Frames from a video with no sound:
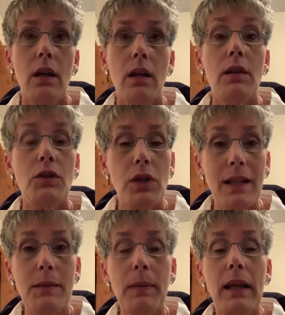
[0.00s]
the
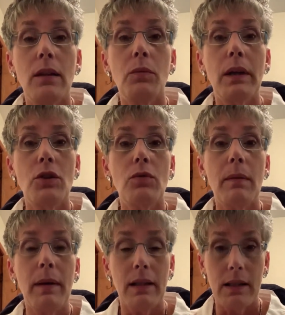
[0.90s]
chest pain that wakes you
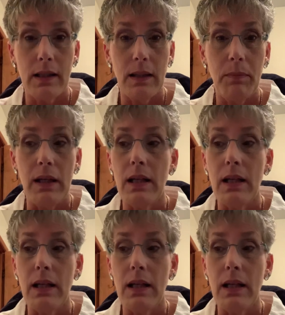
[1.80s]
up out of sleep at